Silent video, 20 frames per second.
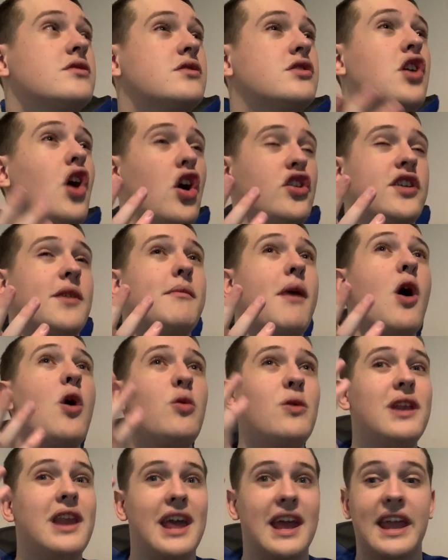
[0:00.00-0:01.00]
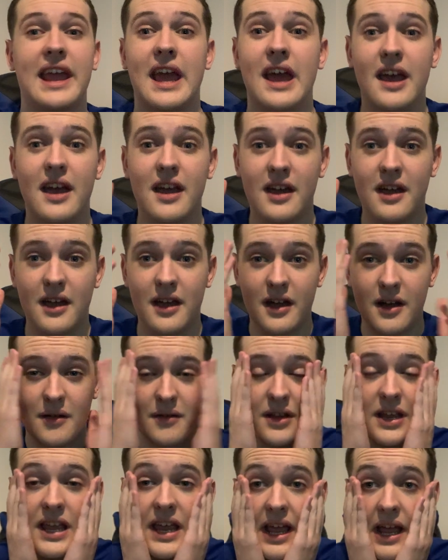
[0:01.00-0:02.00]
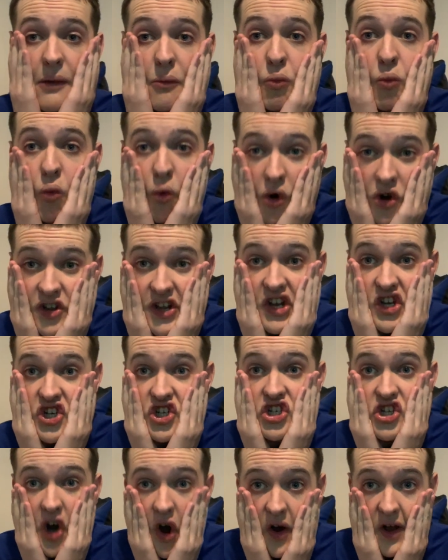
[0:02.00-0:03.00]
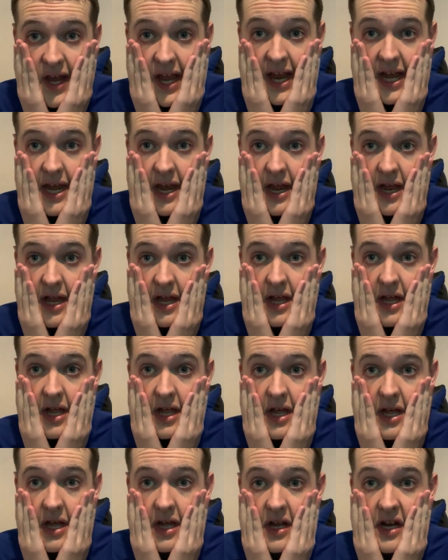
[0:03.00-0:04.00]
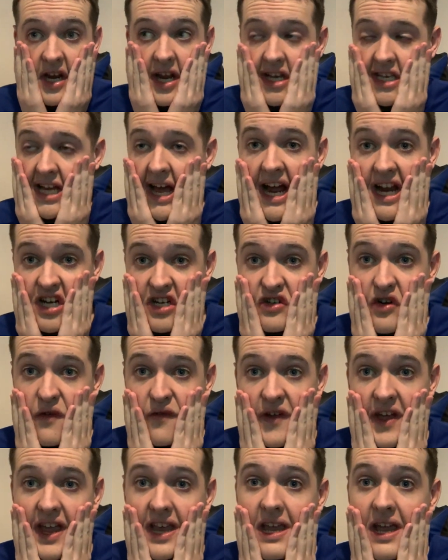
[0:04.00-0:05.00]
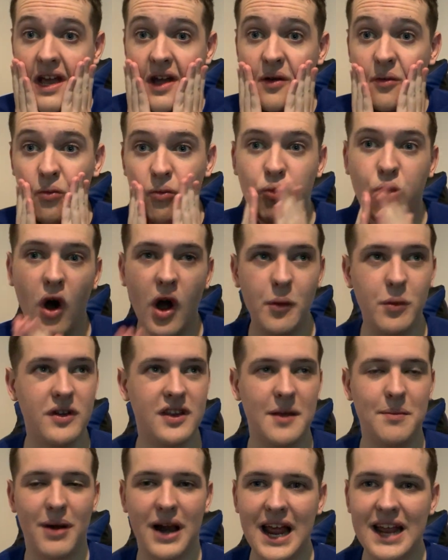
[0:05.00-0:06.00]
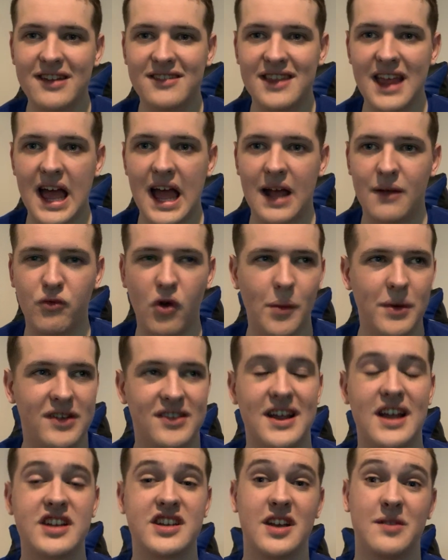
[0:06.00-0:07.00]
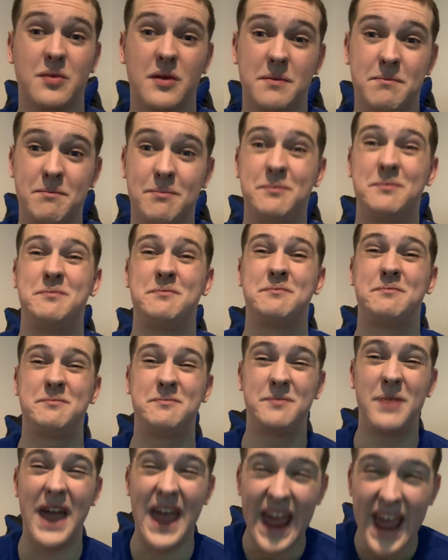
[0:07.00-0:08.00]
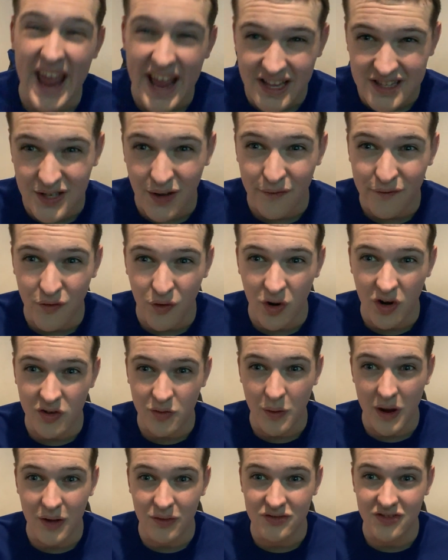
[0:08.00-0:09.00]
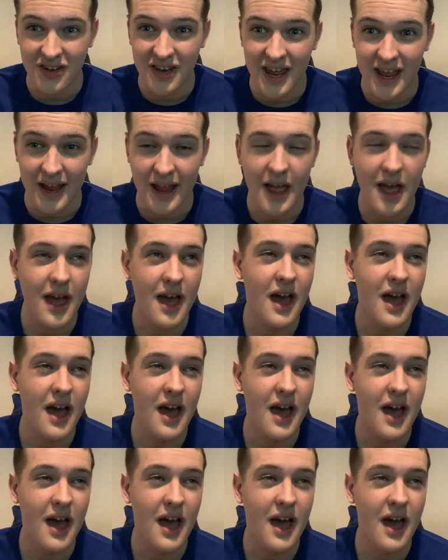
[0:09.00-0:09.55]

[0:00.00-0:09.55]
godamoly, was it shocking? Catastrophe. Why was he placed there? Robert Sanchez was pitiful as well today.